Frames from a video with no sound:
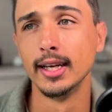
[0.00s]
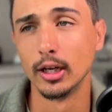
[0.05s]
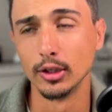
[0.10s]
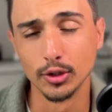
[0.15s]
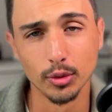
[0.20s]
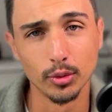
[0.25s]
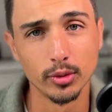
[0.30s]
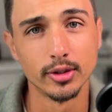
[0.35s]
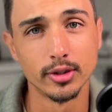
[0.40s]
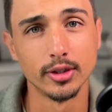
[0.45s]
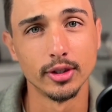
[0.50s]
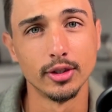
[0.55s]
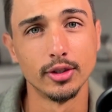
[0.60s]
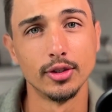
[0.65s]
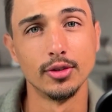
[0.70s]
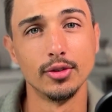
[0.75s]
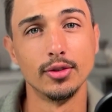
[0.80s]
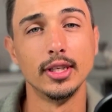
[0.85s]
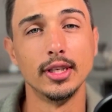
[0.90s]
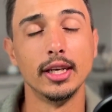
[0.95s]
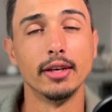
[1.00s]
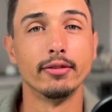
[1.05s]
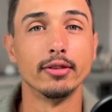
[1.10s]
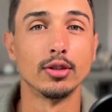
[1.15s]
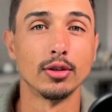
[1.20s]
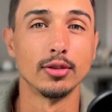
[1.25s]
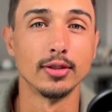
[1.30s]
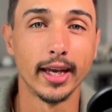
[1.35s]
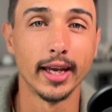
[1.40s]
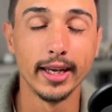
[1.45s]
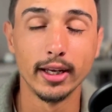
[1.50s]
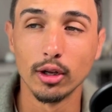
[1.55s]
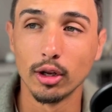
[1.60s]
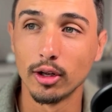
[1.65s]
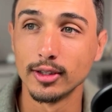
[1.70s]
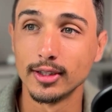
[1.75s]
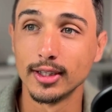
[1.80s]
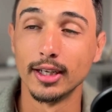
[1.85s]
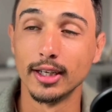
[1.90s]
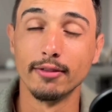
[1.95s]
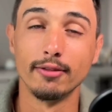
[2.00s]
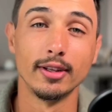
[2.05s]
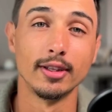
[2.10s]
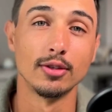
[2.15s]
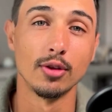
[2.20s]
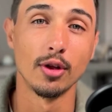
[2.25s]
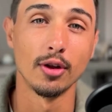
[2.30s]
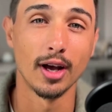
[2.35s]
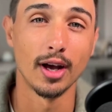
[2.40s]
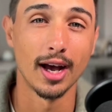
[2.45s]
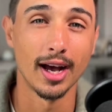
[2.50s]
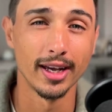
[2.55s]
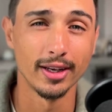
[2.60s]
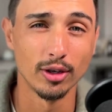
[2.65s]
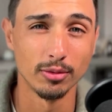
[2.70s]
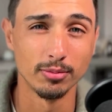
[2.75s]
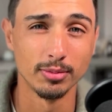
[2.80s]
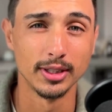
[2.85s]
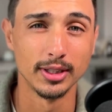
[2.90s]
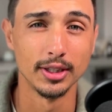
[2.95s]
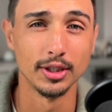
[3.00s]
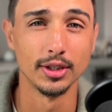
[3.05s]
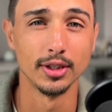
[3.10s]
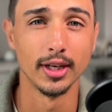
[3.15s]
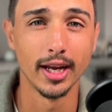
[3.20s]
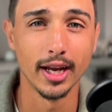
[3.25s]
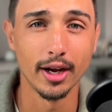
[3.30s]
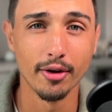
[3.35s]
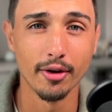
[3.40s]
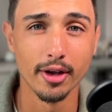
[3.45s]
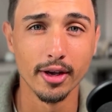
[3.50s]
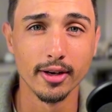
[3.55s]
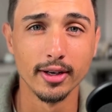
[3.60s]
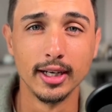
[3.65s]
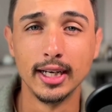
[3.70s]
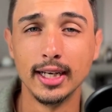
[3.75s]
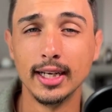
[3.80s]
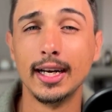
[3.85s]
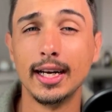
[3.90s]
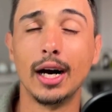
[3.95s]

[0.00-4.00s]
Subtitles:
I'll do a search to see if it's on Takealot, and if it's not a high competition area,